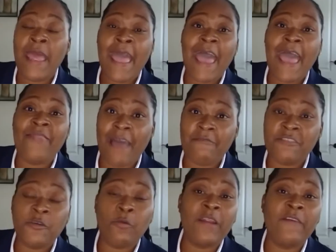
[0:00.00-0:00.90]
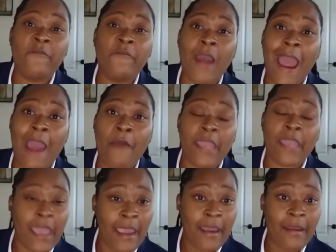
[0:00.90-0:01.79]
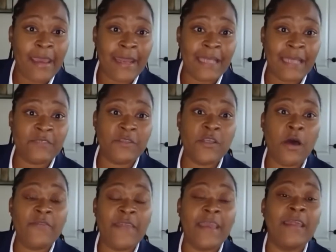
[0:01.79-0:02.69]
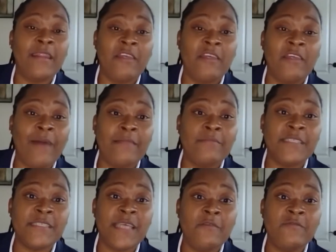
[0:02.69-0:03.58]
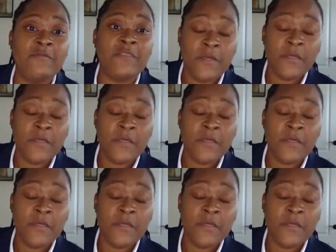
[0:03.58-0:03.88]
and they have 24-hour care, and as a result, they can live by themselves.